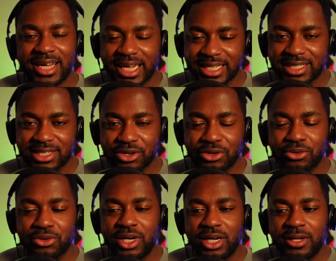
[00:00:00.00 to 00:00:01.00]
And
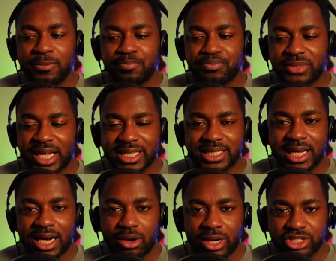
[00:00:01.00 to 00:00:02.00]
so that's
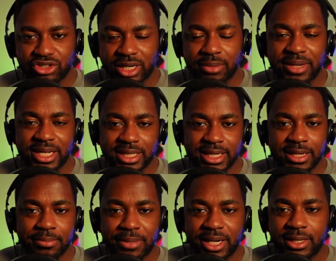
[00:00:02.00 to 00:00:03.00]
how I try to make an
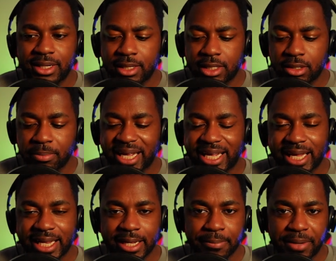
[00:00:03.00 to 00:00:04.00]
impact
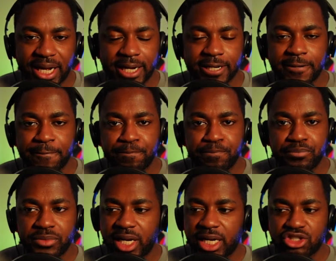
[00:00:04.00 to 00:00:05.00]
make an impact.
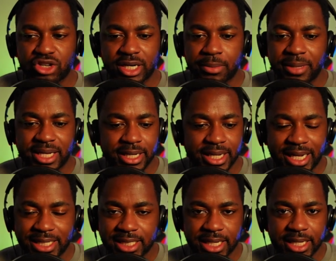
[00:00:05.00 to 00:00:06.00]
I try to make a
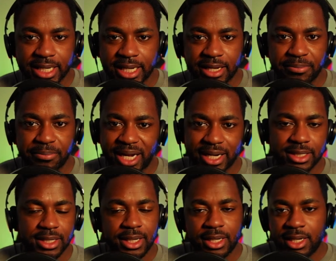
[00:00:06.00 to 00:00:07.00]
cascading
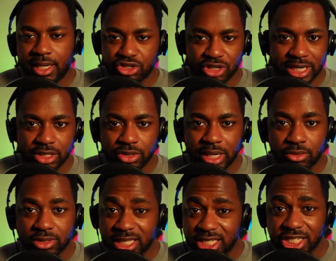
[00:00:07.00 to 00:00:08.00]
impact. I try to do that
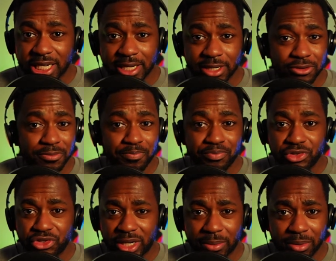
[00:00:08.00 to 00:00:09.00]
with this channel,
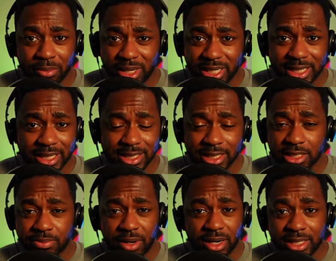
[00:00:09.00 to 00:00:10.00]
try to put money in the
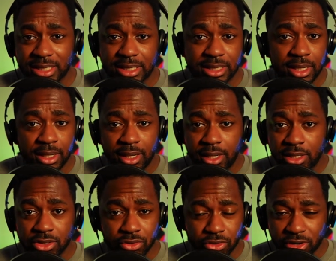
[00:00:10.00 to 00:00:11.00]
sales pockets
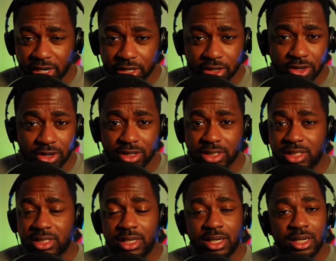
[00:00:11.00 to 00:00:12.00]
through credit
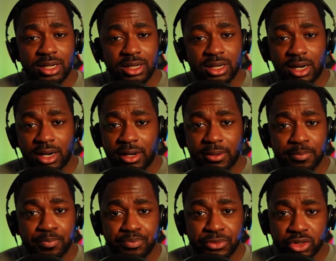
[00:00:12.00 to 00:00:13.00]
cards, uh,
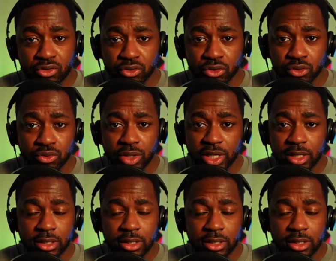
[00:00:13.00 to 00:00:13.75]
through